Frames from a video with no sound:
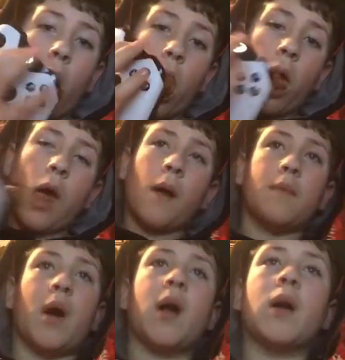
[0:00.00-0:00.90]
Uh, I'm
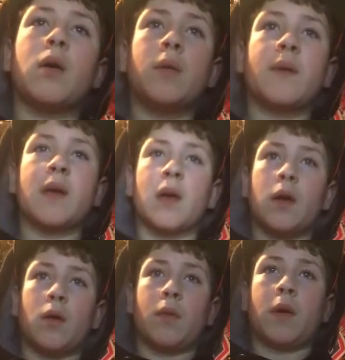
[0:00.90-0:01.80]
probably going to be
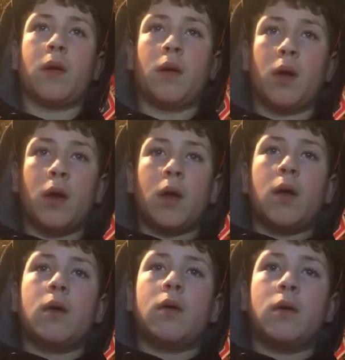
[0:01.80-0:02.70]
getting... Oh my god.
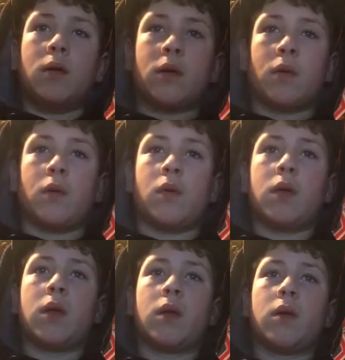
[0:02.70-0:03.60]
So
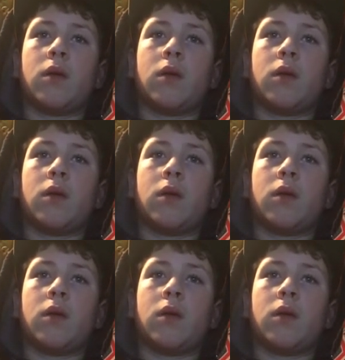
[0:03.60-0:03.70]
annoying.